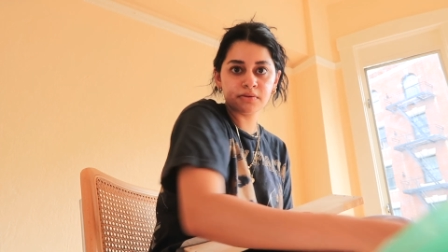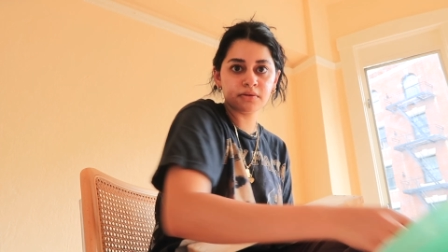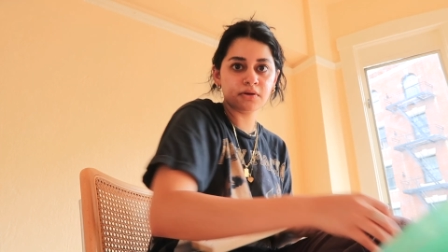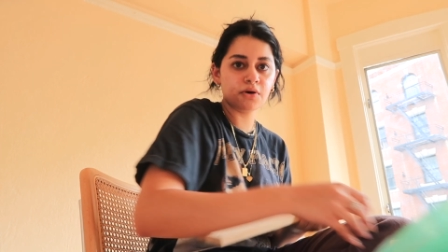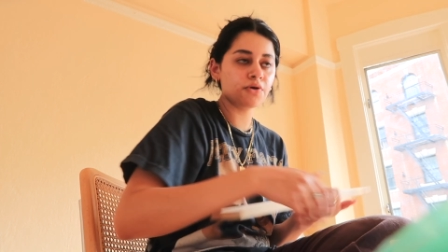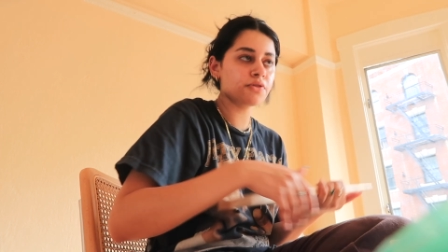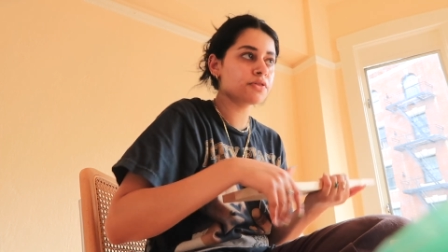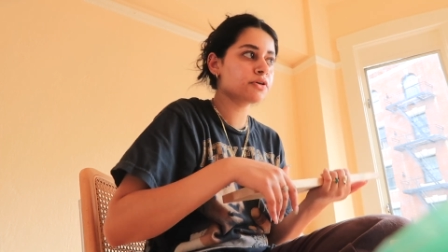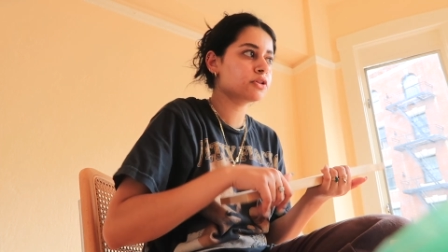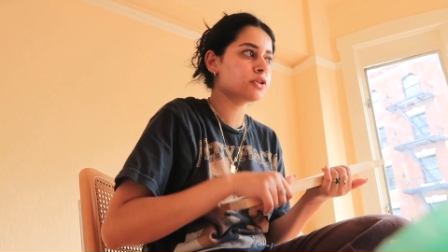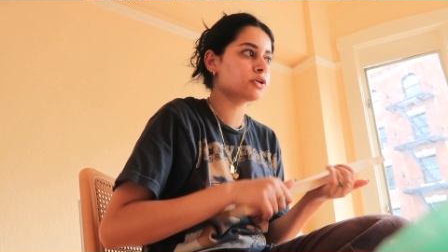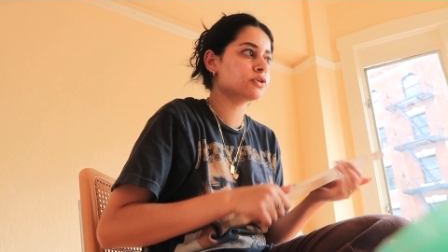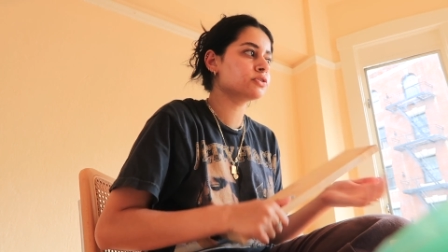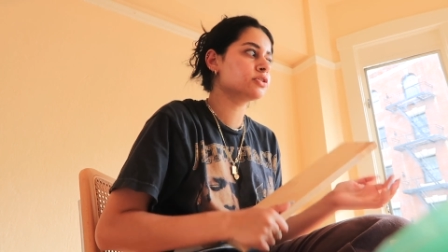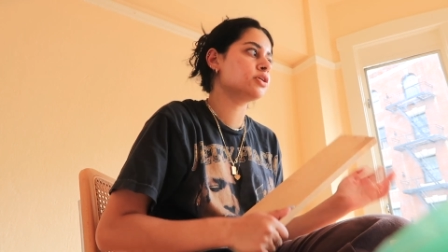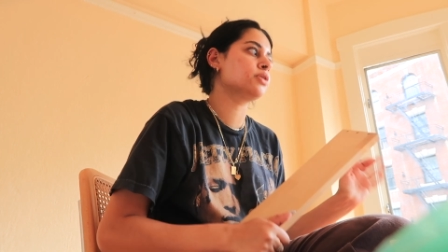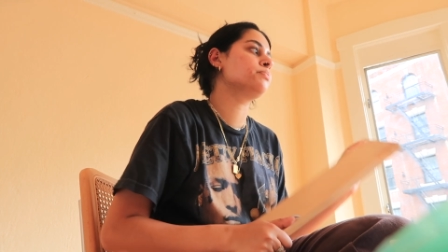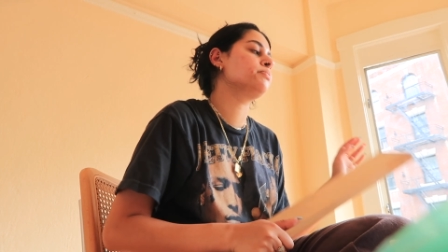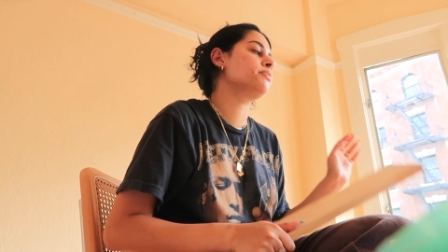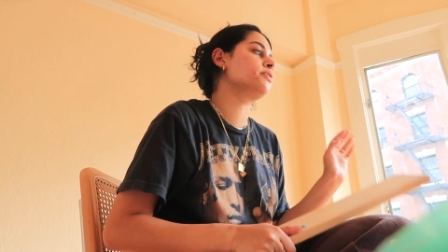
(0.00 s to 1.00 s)
all the
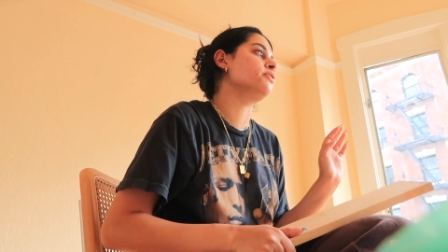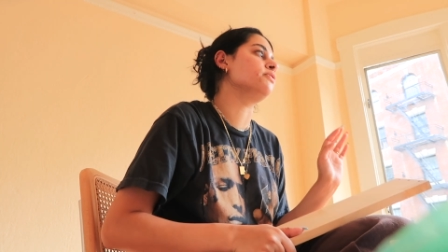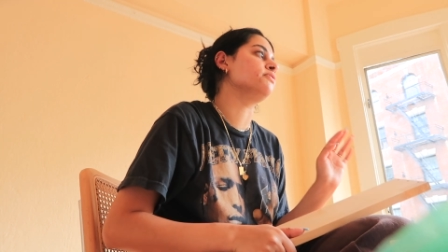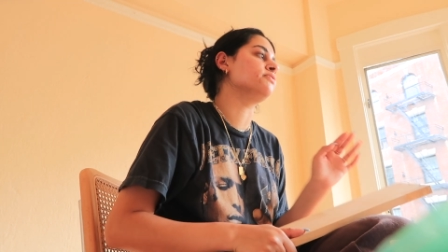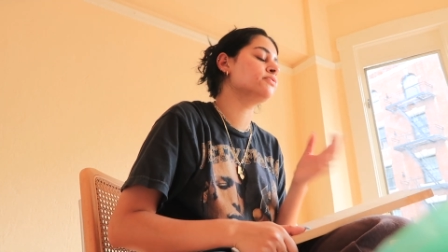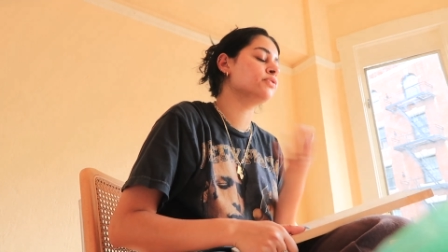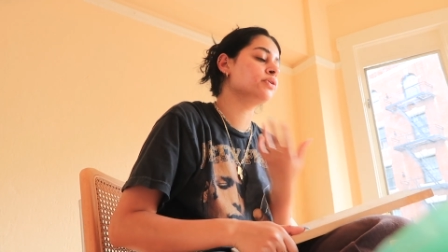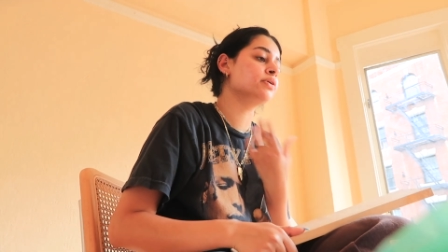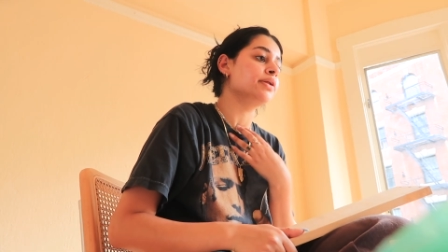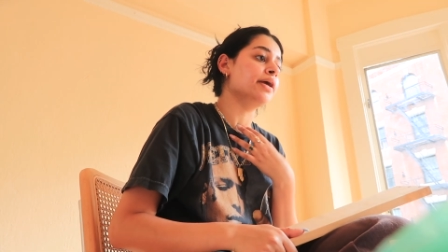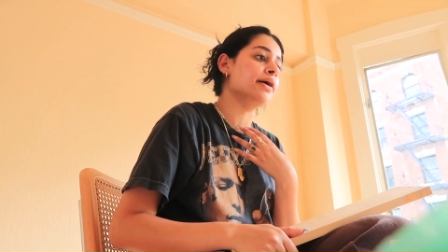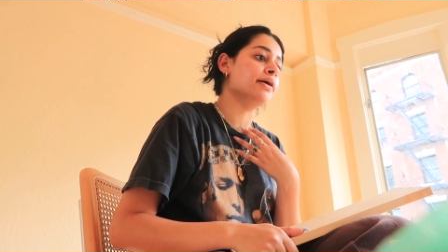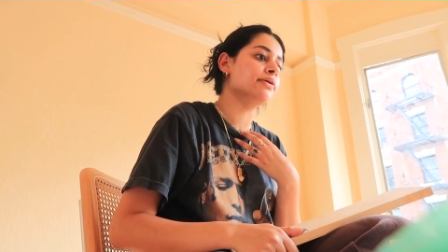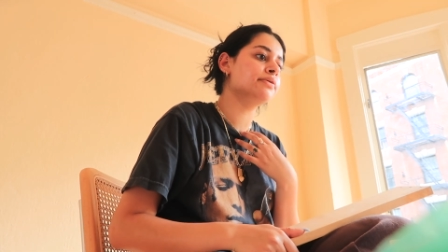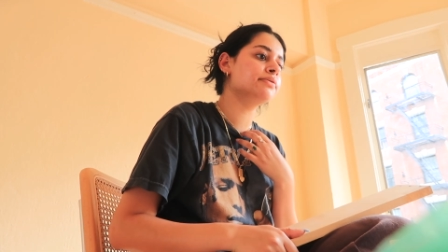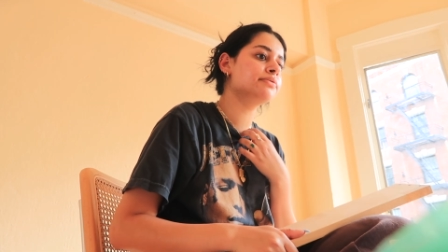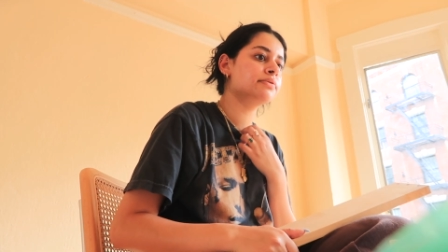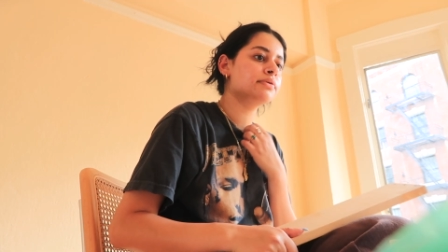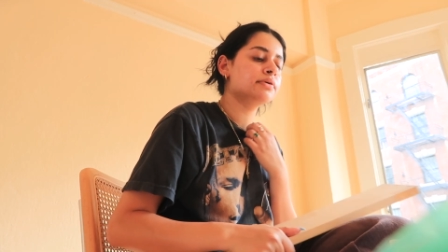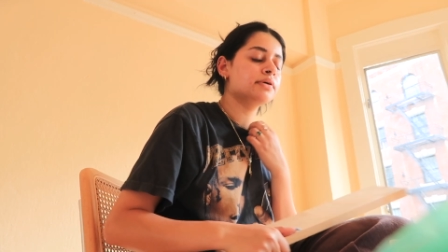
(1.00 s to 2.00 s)
clothes I brought for
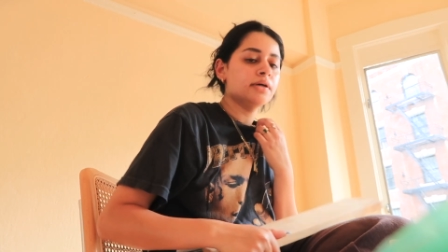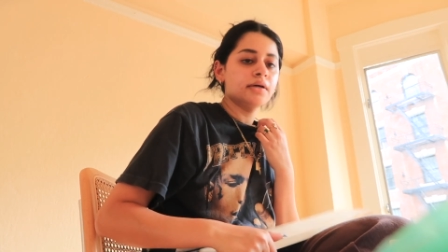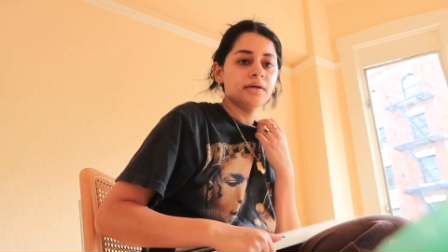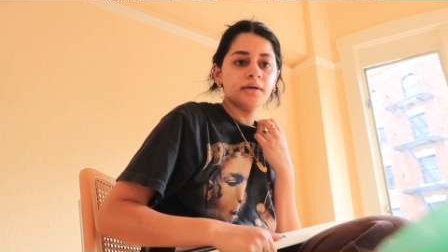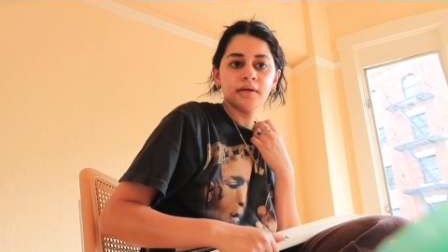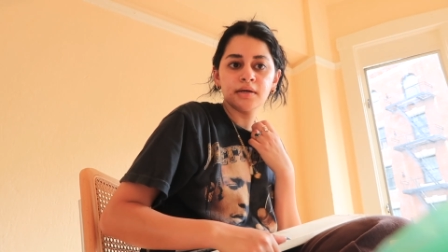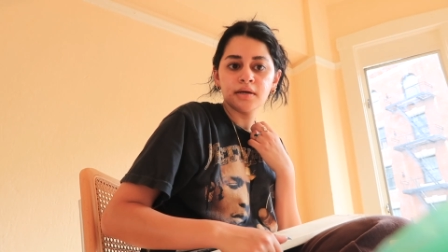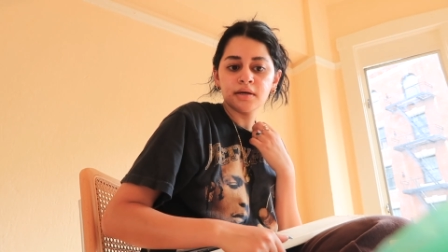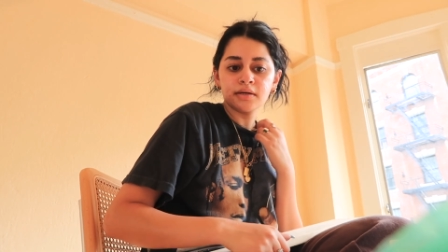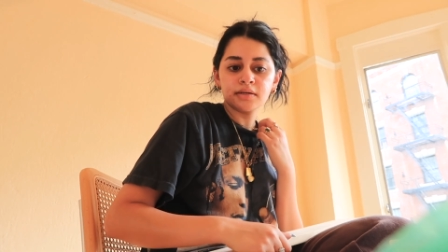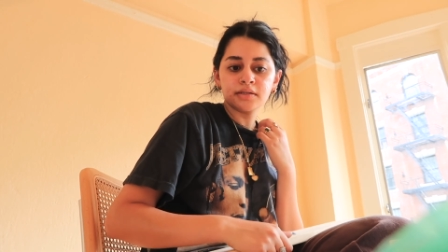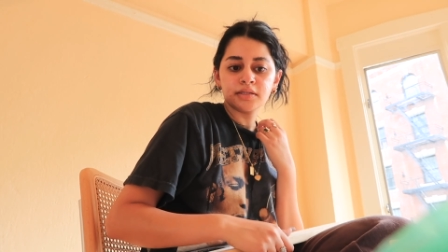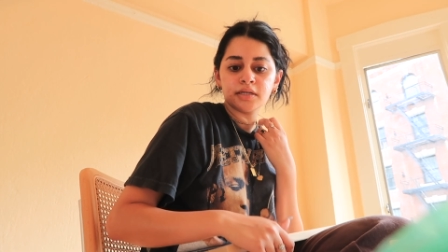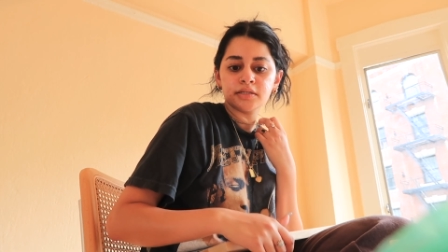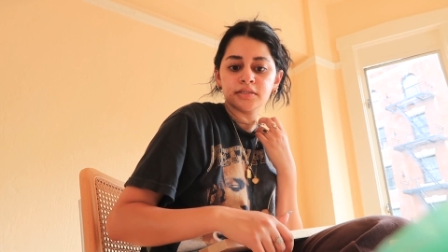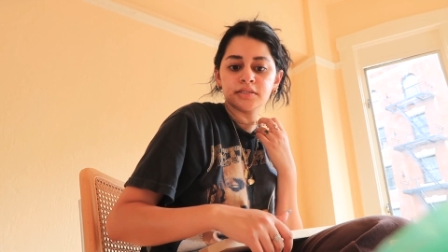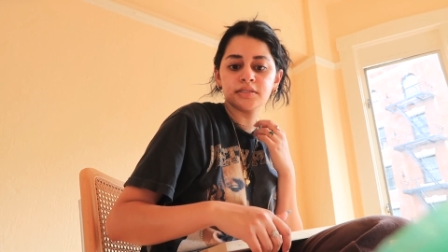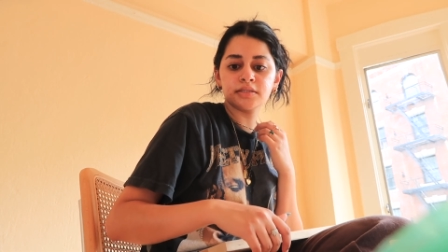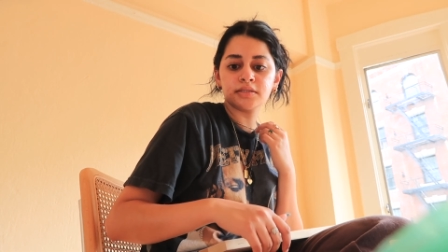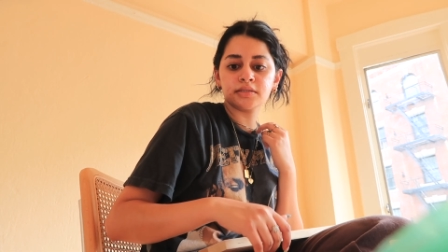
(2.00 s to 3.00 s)
now
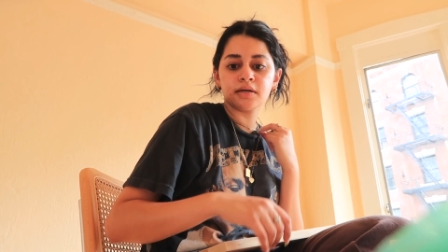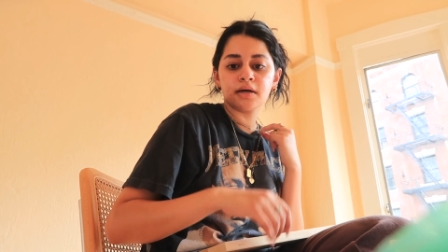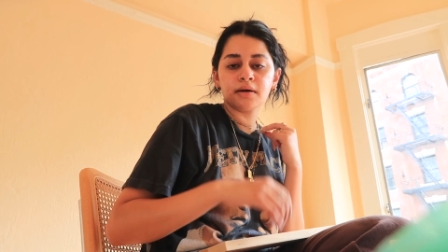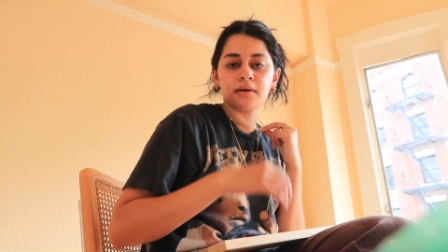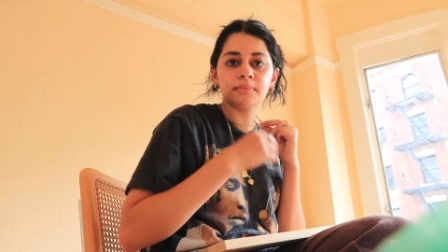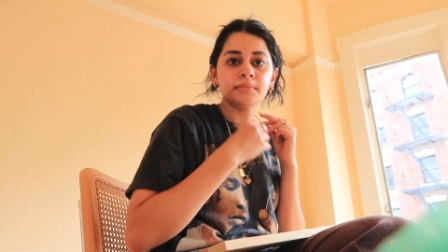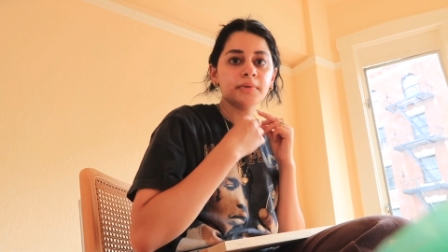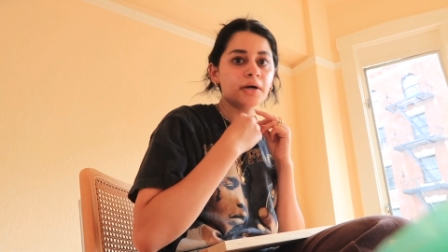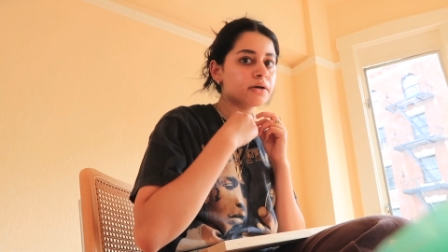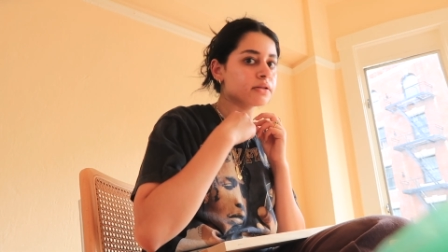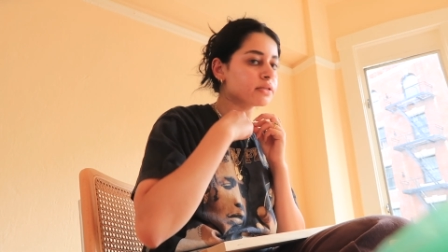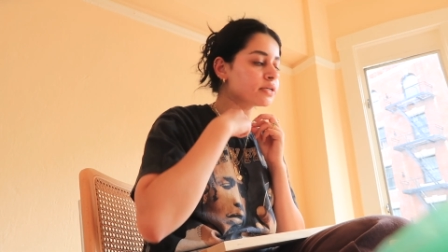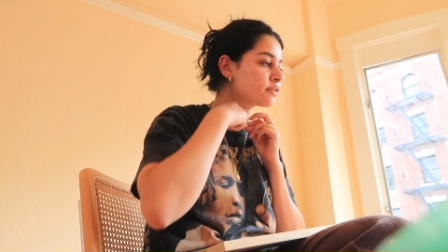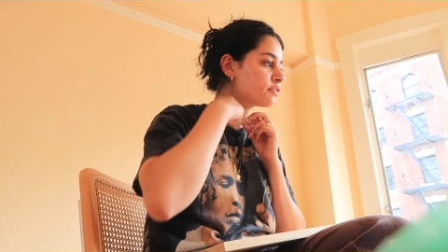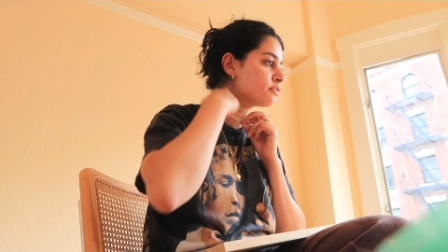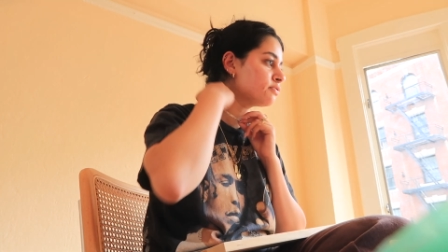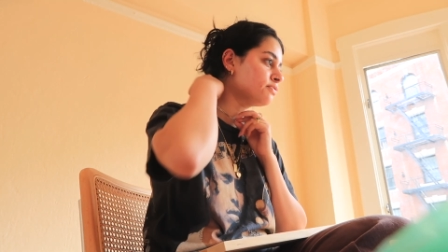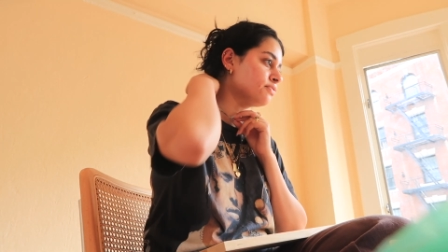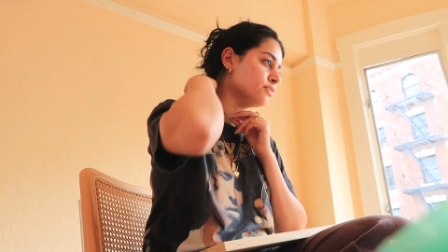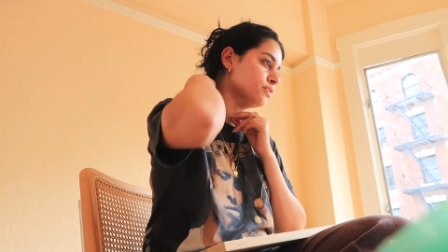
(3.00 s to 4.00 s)
because I'm not
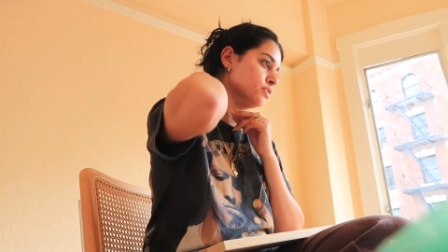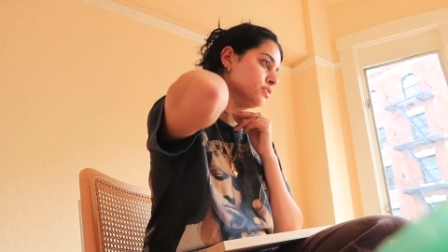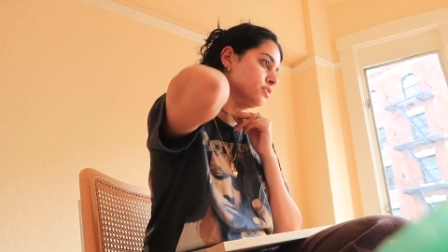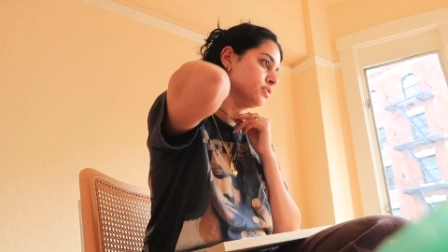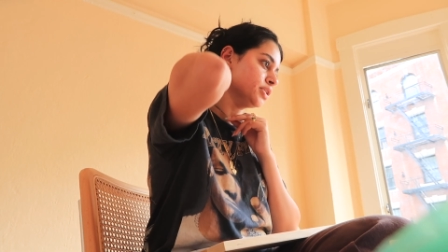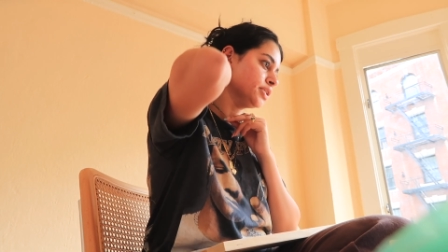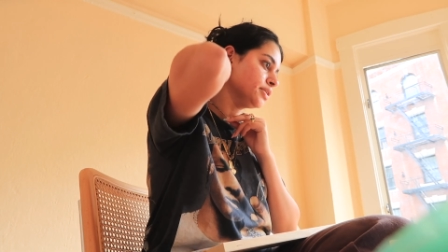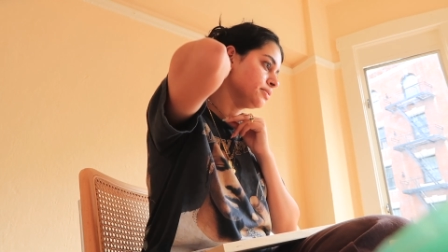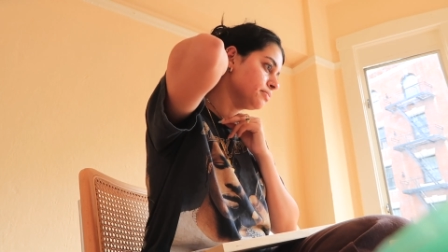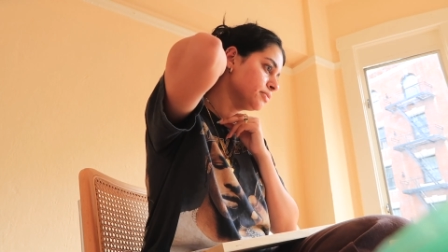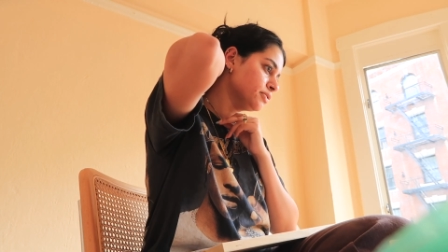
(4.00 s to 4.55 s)
like fully